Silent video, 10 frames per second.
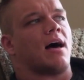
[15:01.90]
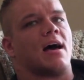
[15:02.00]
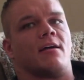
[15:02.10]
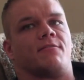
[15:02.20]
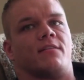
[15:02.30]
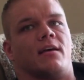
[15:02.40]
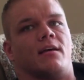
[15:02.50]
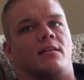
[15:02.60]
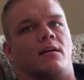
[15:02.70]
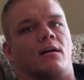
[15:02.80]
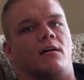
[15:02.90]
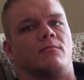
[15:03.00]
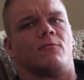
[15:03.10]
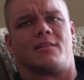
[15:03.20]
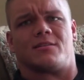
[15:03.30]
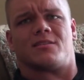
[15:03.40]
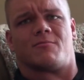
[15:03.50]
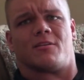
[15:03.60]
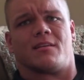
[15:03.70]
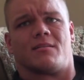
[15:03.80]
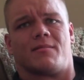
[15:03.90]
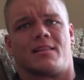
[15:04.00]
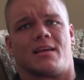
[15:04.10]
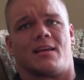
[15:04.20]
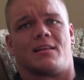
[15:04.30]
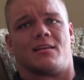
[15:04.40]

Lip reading: life, and wasn't there something on there about that, Andy?